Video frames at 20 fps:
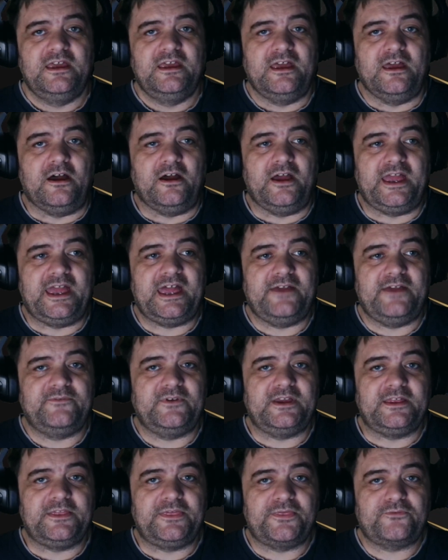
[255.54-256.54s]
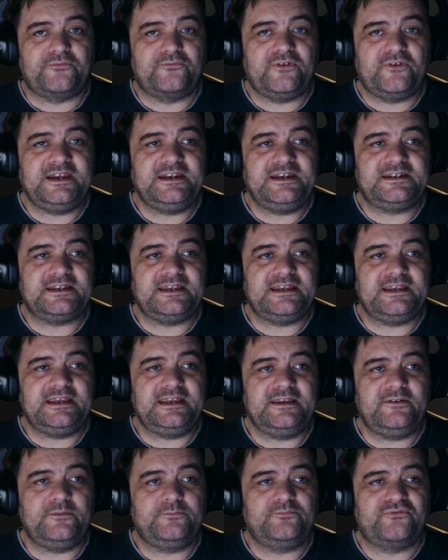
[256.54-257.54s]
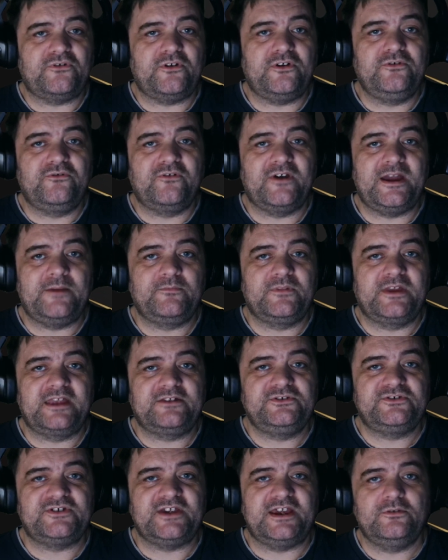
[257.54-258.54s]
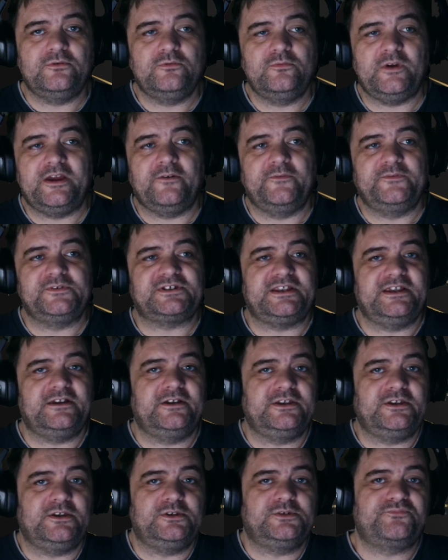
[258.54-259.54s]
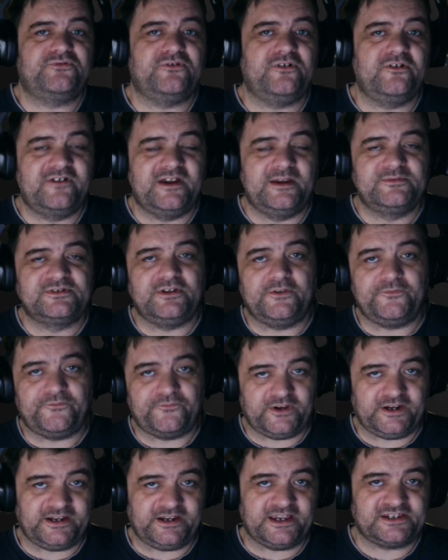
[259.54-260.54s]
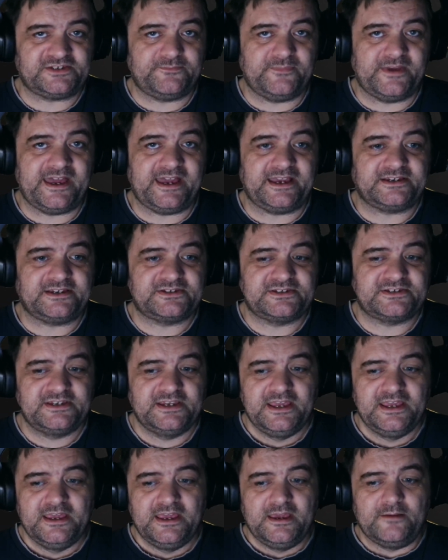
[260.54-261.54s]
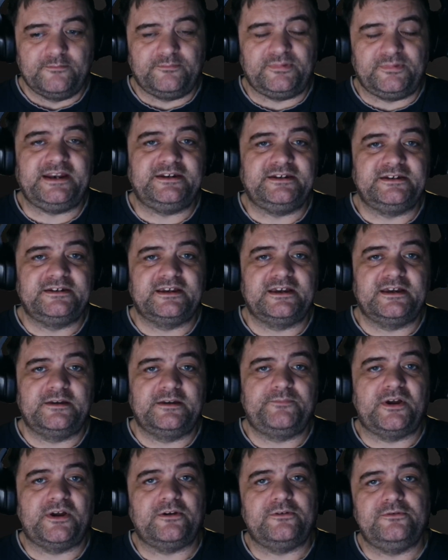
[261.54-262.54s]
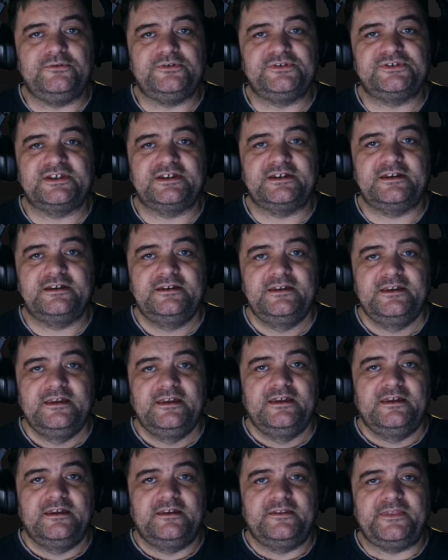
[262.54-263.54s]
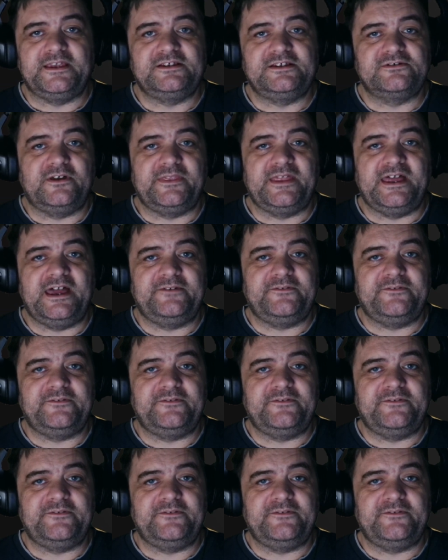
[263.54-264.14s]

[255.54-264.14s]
I have a 3D program channel, where obviously I use programs like 3ds Max, Blender, Poser, things like that,